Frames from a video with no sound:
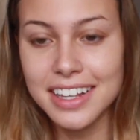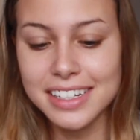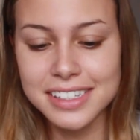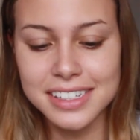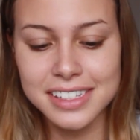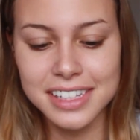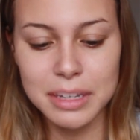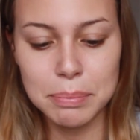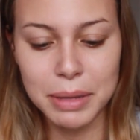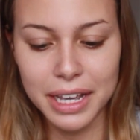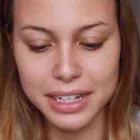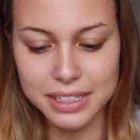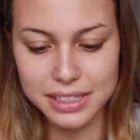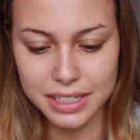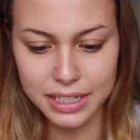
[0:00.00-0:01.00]
This is the
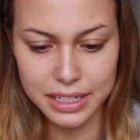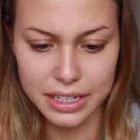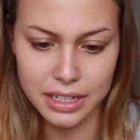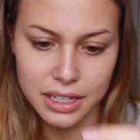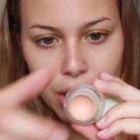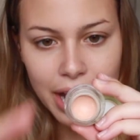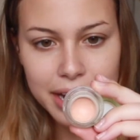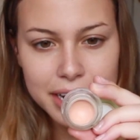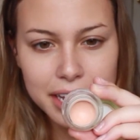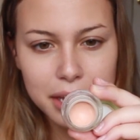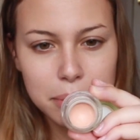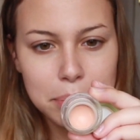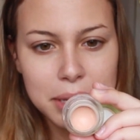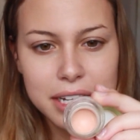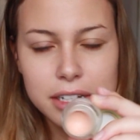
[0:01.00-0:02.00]
Pixie
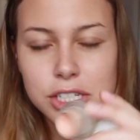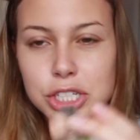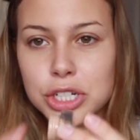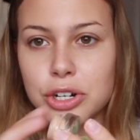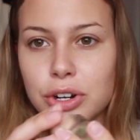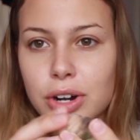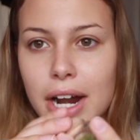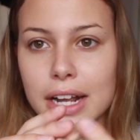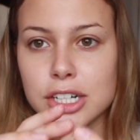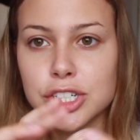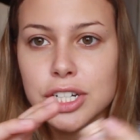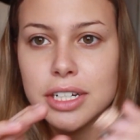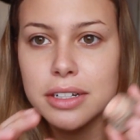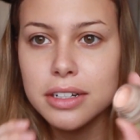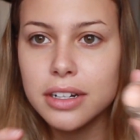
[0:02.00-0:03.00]
Brightening Peach
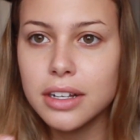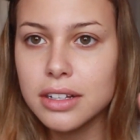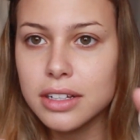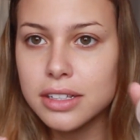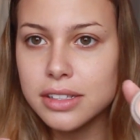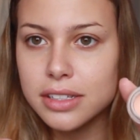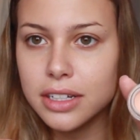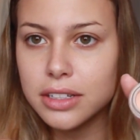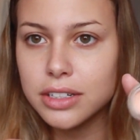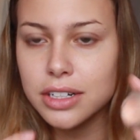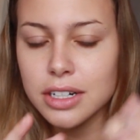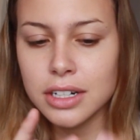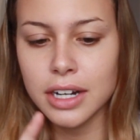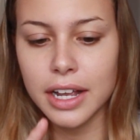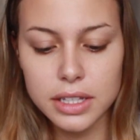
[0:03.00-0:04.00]
Correction
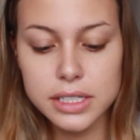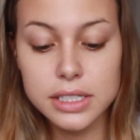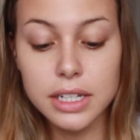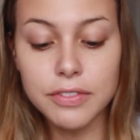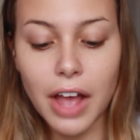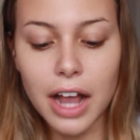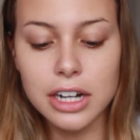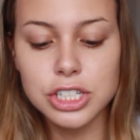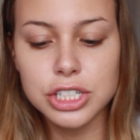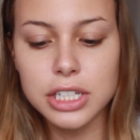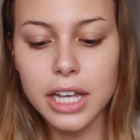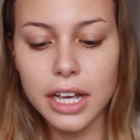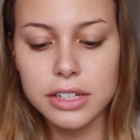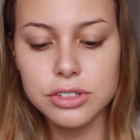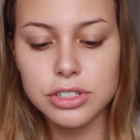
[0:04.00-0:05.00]
Concealer. This stuff
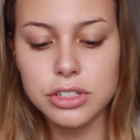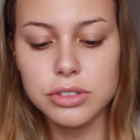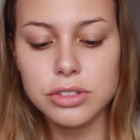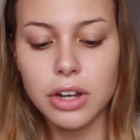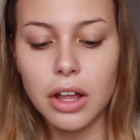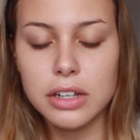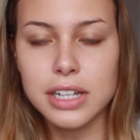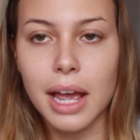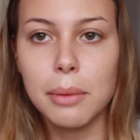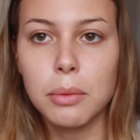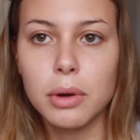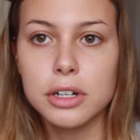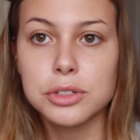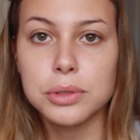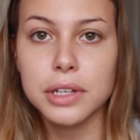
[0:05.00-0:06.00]
actually, I used to use it all the time.
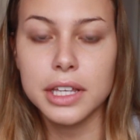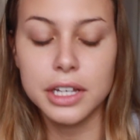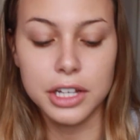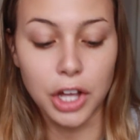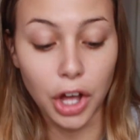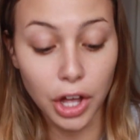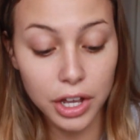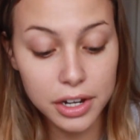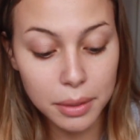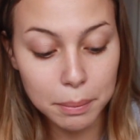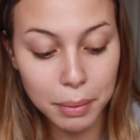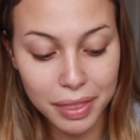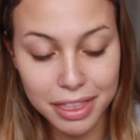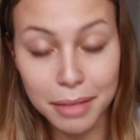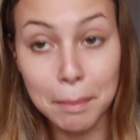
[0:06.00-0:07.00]
It works really good,
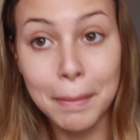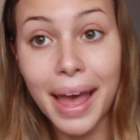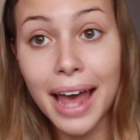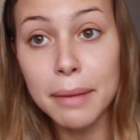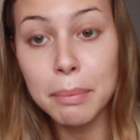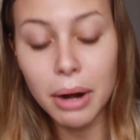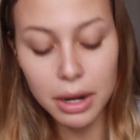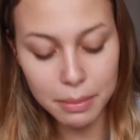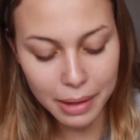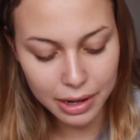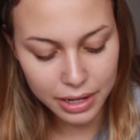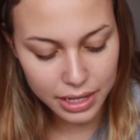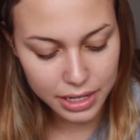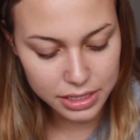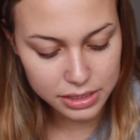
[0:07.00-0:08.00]
but the bad part
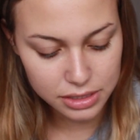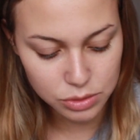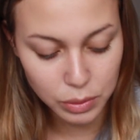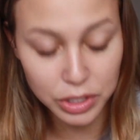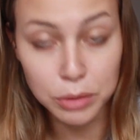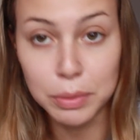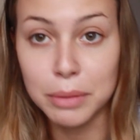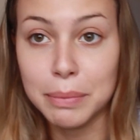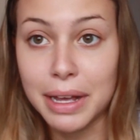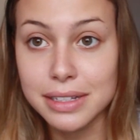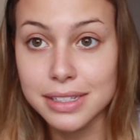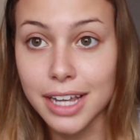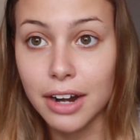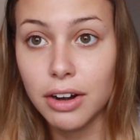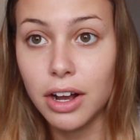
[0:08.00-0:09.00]
about it is when you put
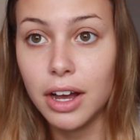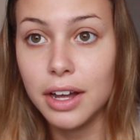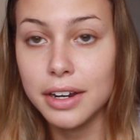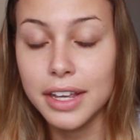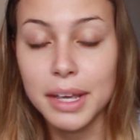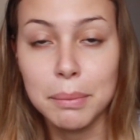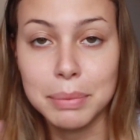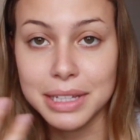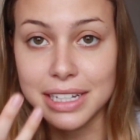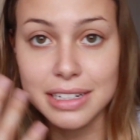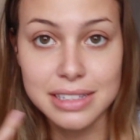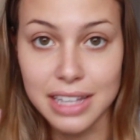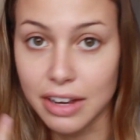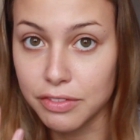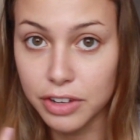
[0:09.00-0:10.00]
mascara on, it
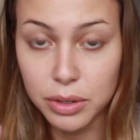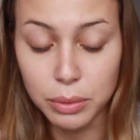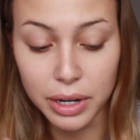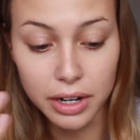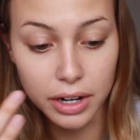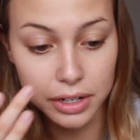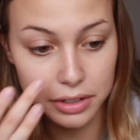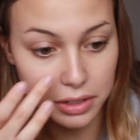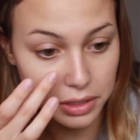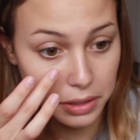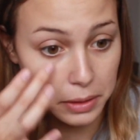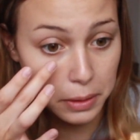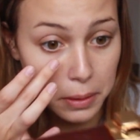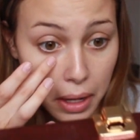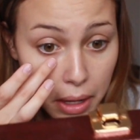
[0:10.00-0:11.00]
bleeds everywhere under
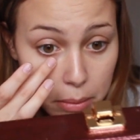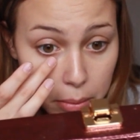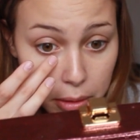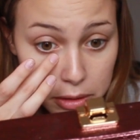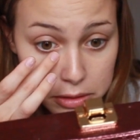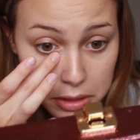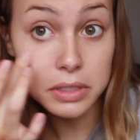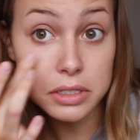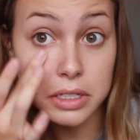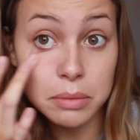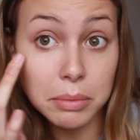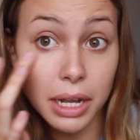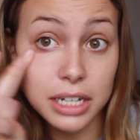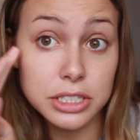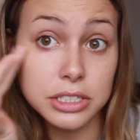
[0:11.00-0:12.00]
your eyeballs. This
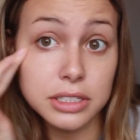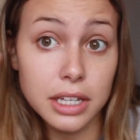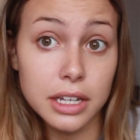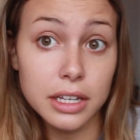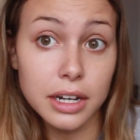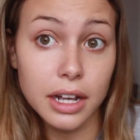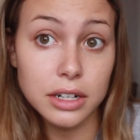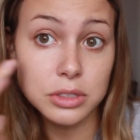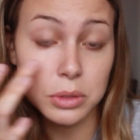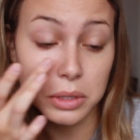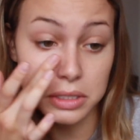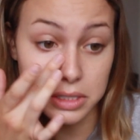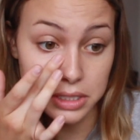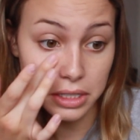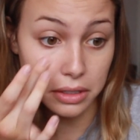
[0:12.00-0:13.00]
could match as like an actual
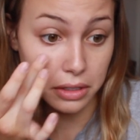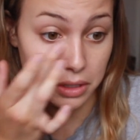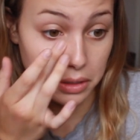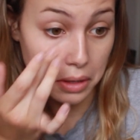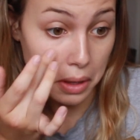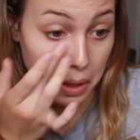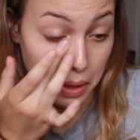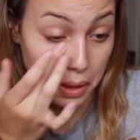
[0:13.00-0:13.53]
concealer.